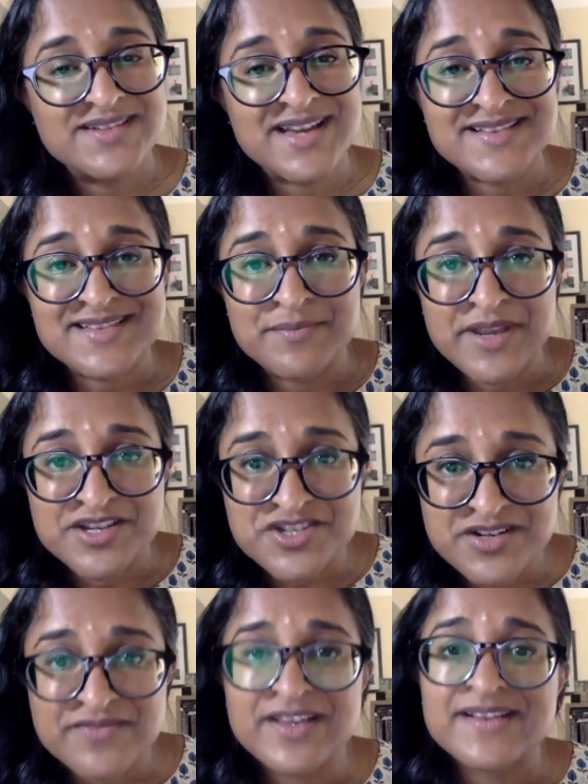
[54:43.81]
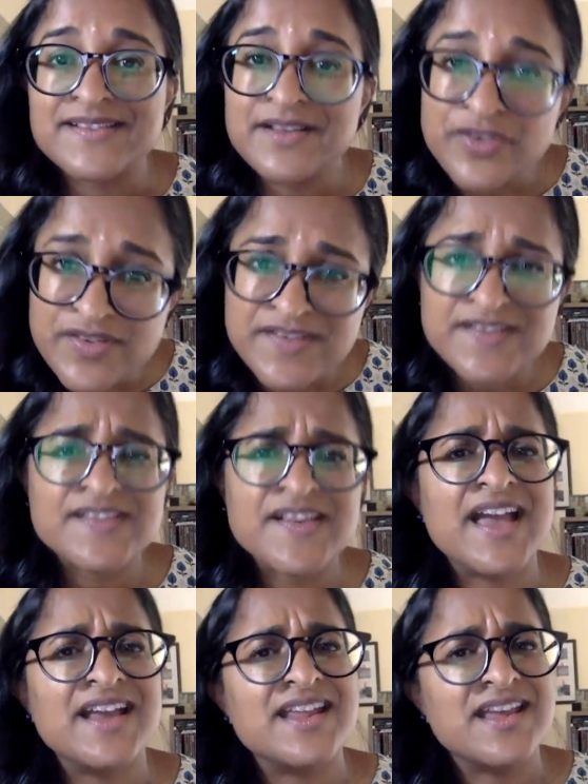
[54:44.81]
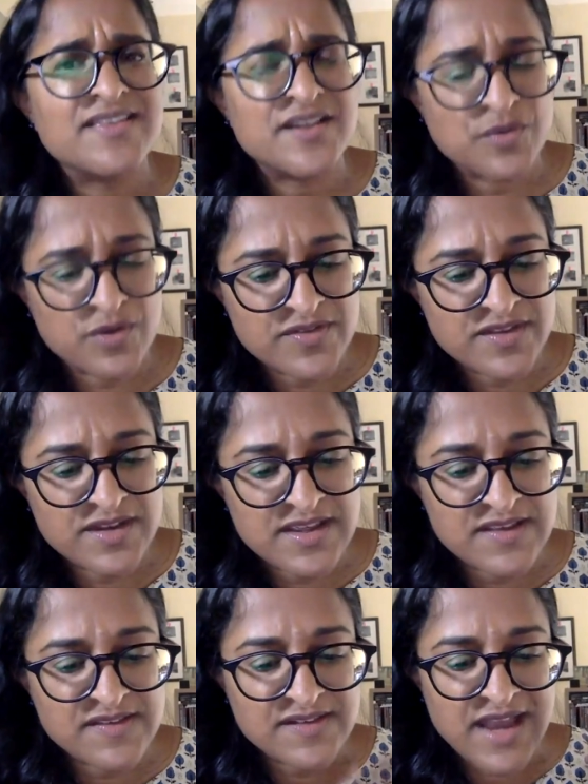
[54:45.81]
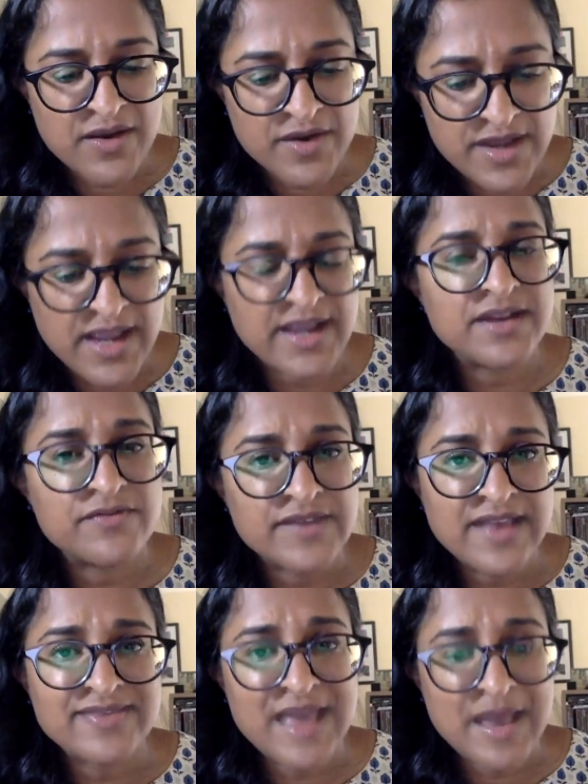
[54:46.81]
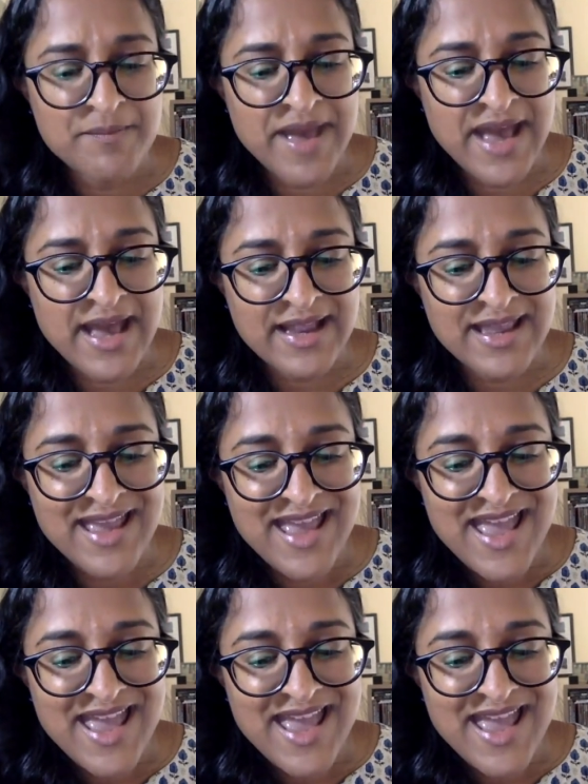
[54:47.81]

the decimation of like civil society in the North and East, how to kind of get that back.